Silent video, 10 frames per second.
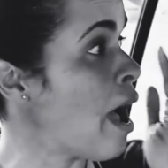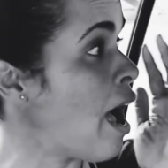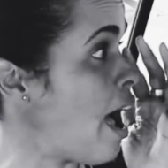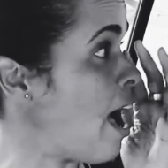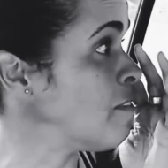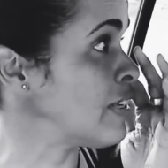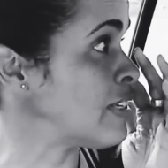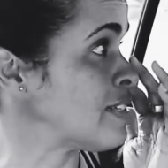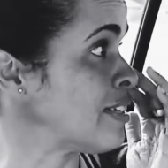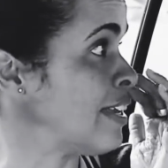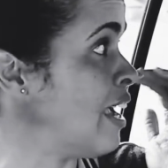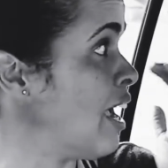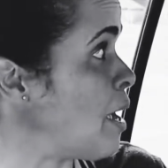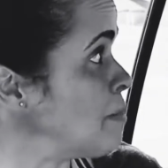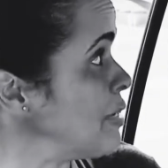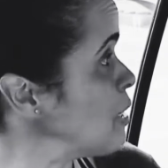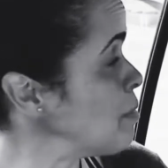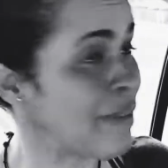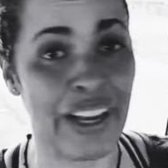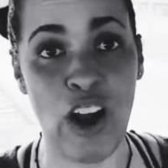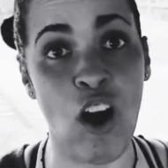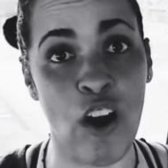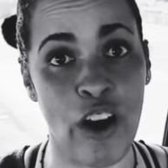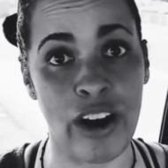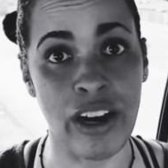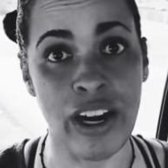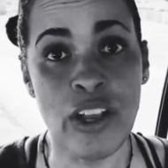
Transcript: Obviously, I'm in my car,